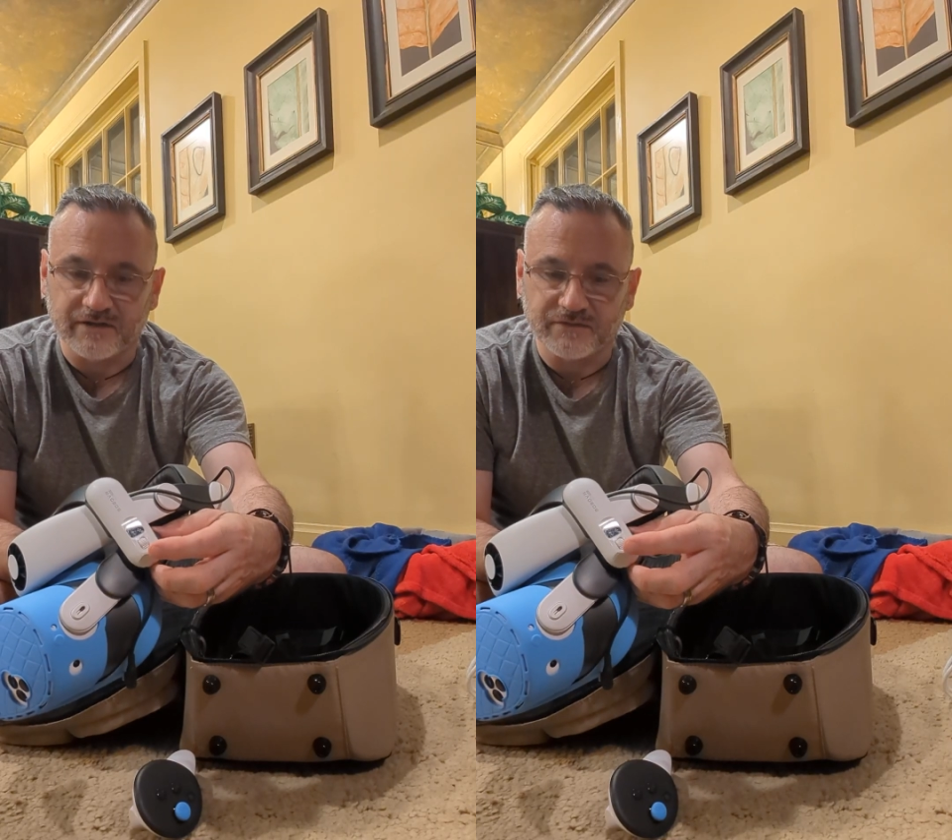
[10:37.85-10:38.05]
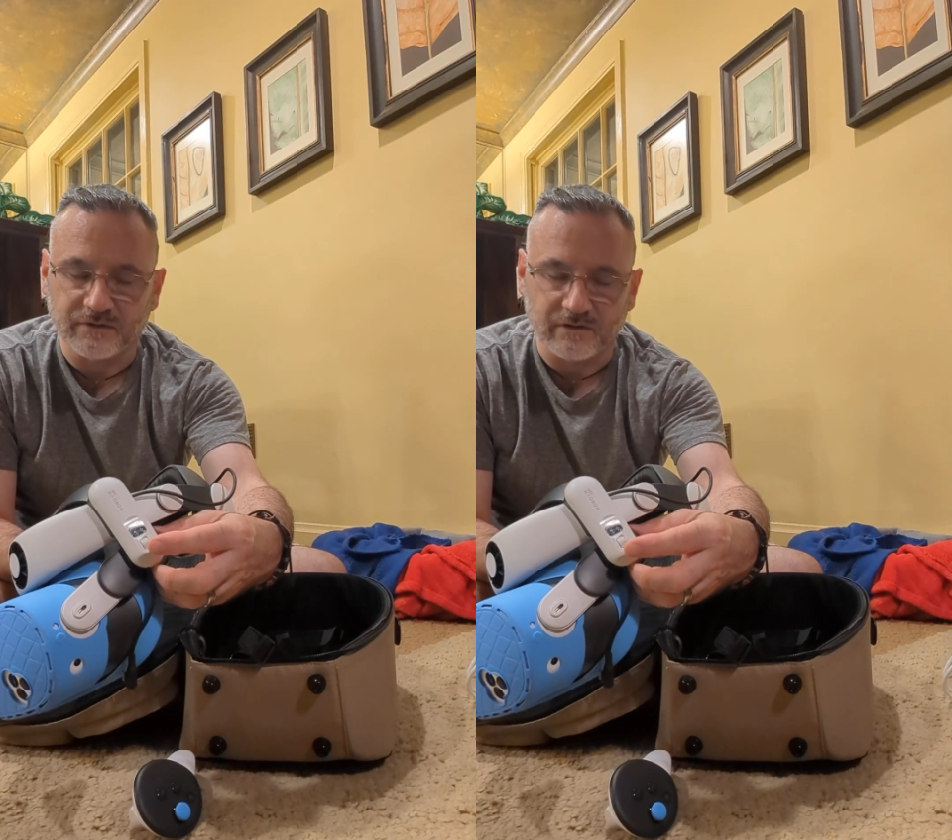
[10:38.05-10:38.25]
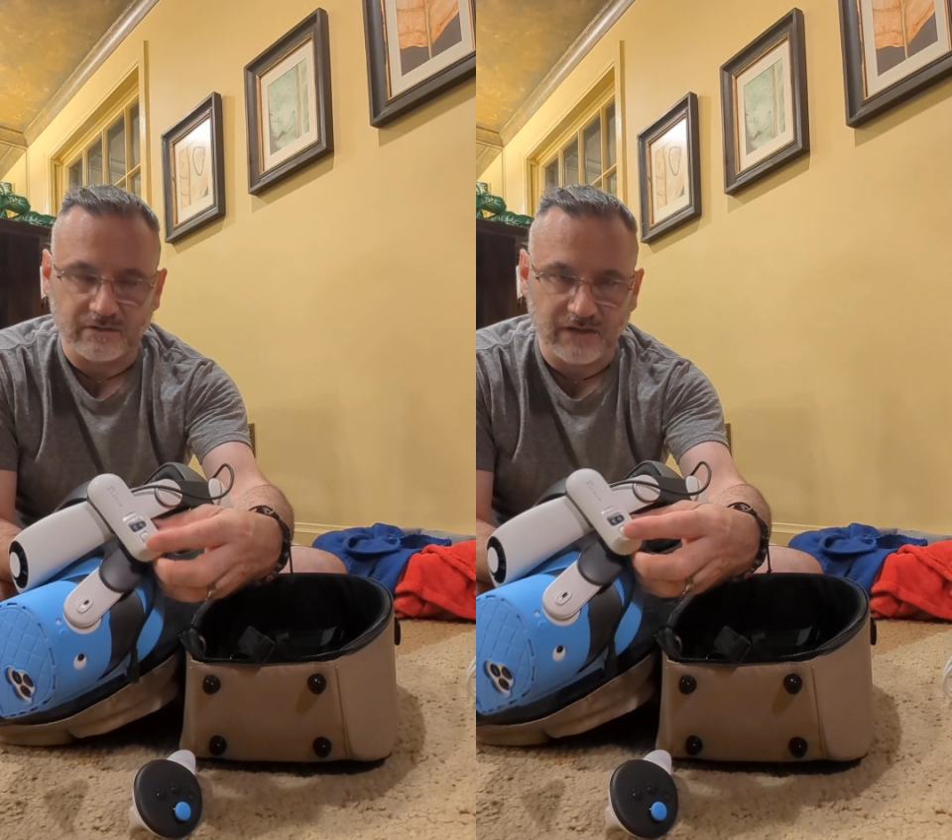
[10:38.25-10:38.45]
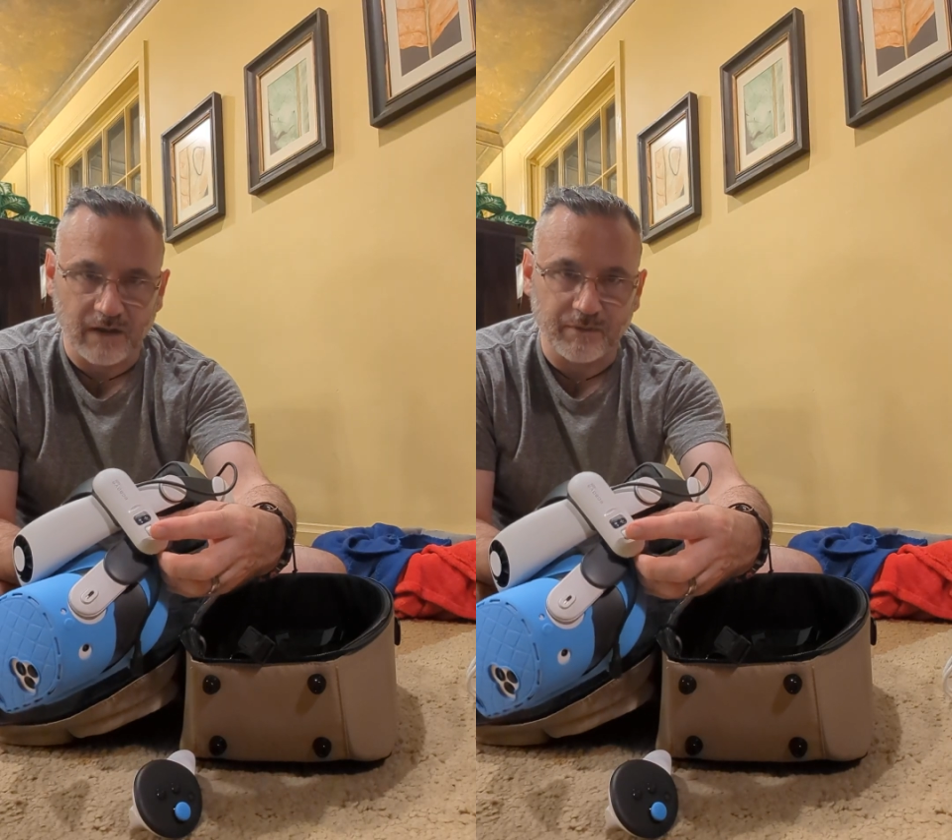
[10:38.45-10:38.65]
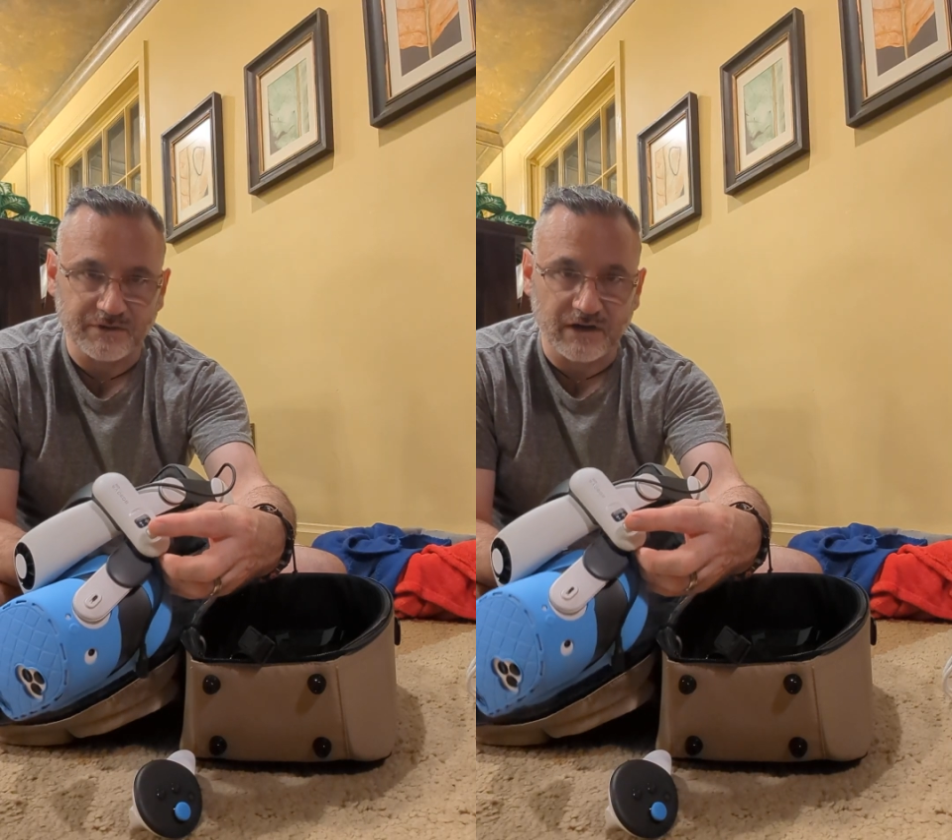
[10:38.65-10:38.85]
far as how
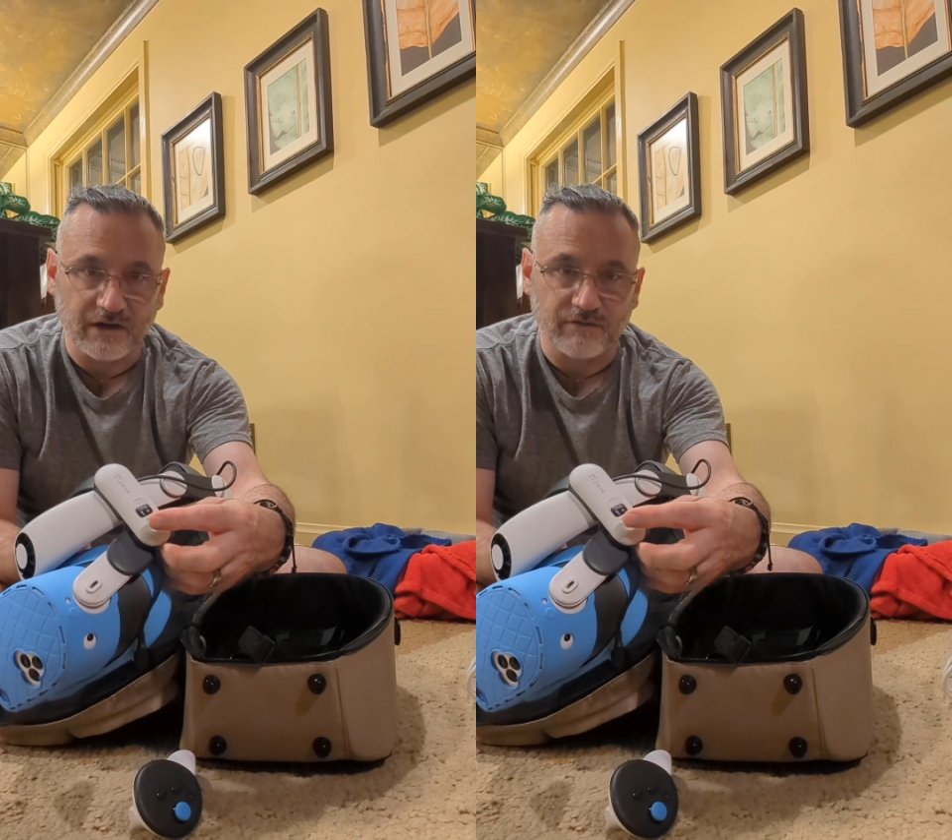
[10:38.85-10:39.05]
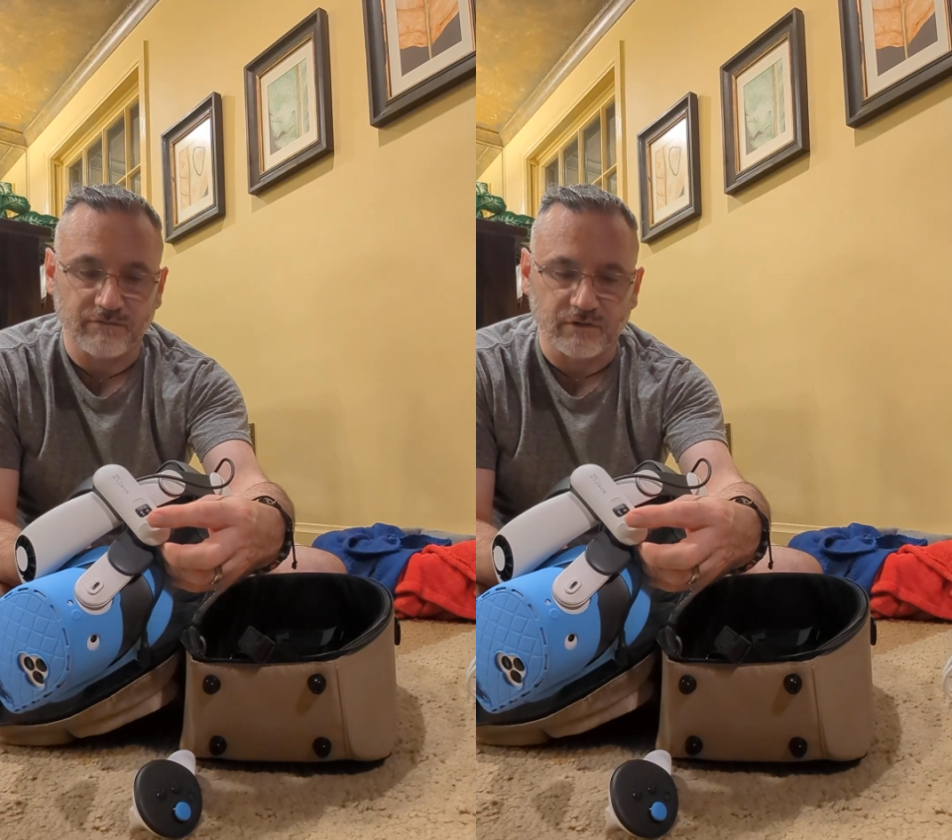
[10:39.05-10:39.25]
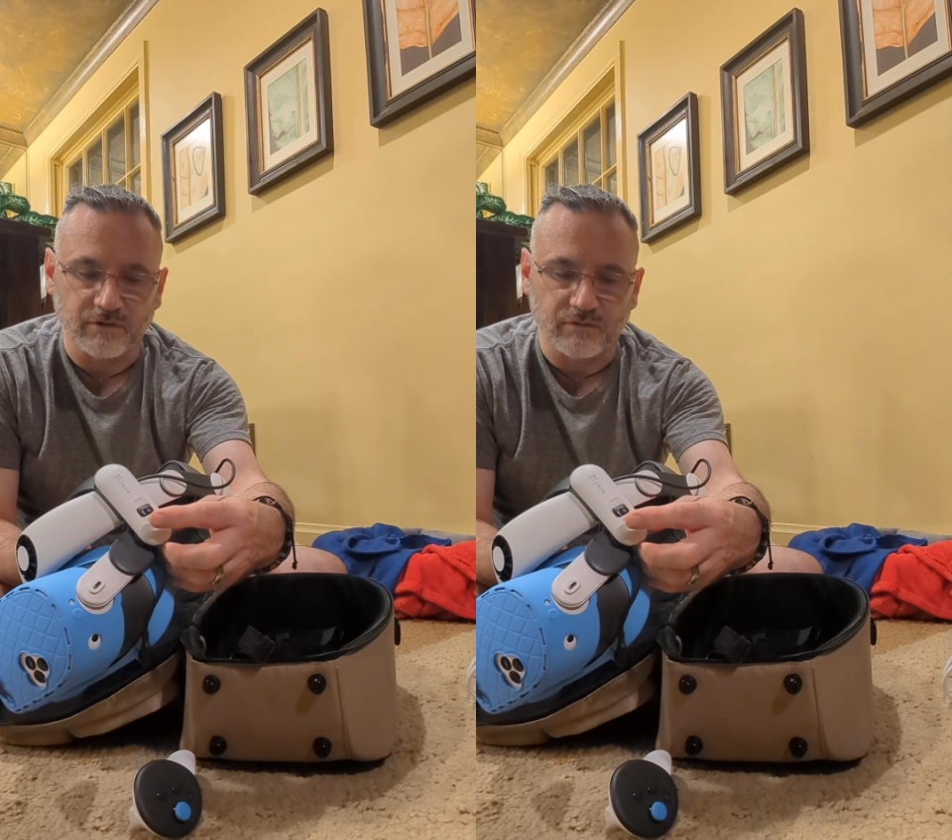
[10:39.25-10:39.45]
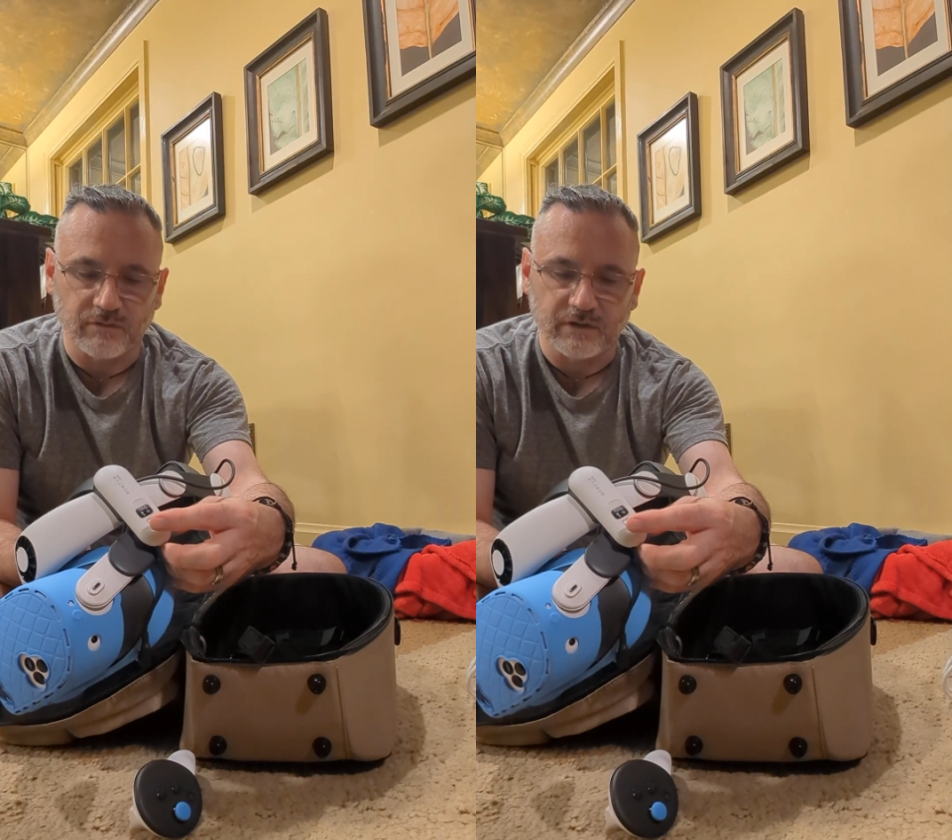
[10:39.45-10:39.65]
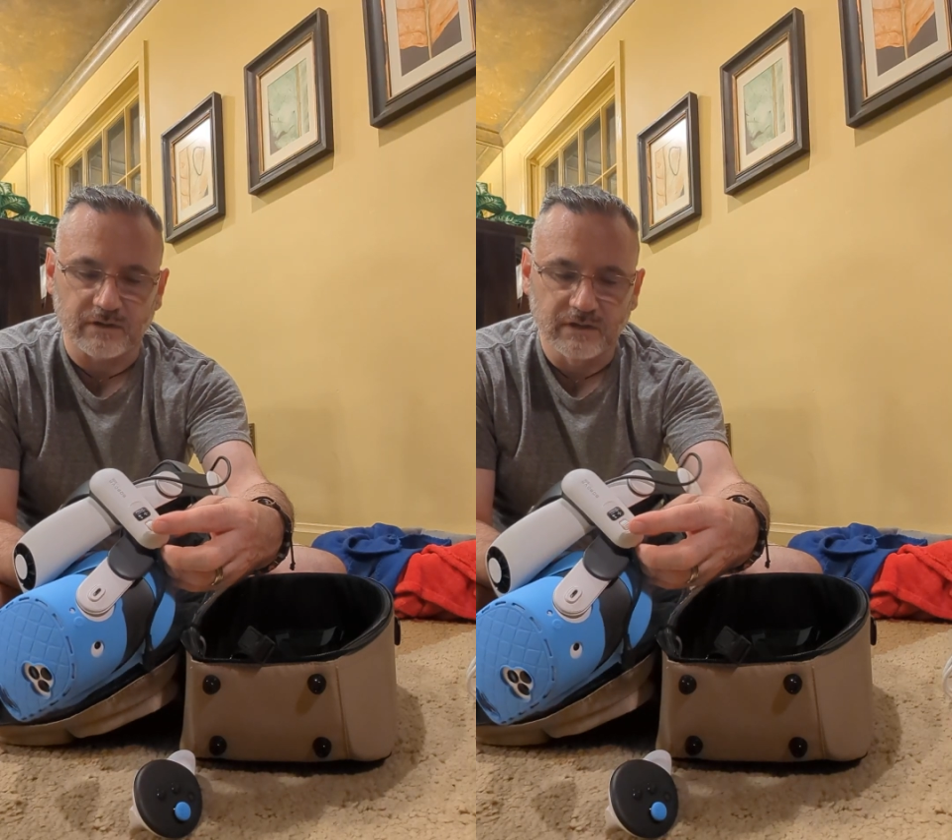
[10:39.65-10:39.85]
much airflow you want.